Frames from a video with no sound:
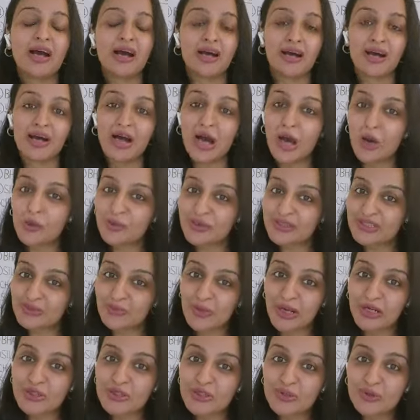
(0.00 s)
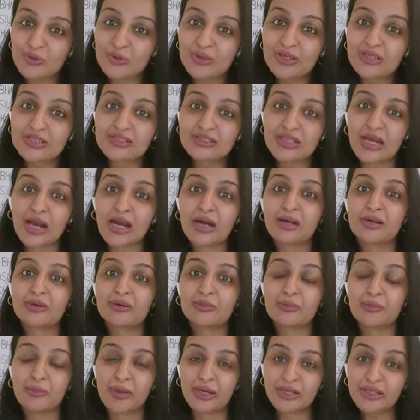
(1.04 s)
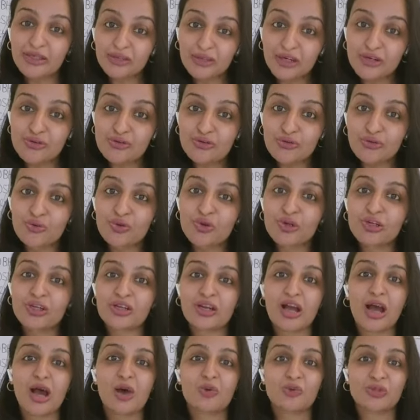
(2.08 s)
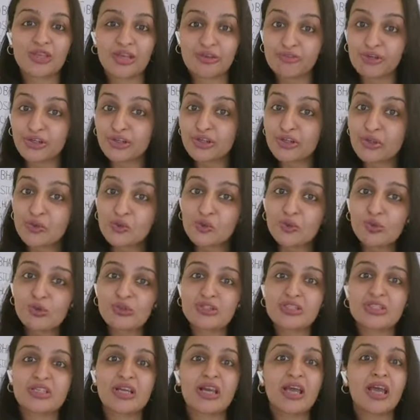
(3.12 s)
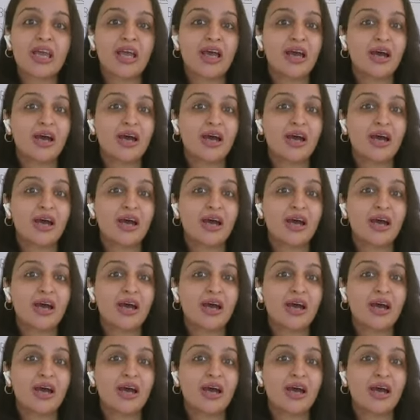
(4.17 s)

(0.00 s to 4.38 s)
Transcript: how his blood sugars are better controlled now. They have reduced.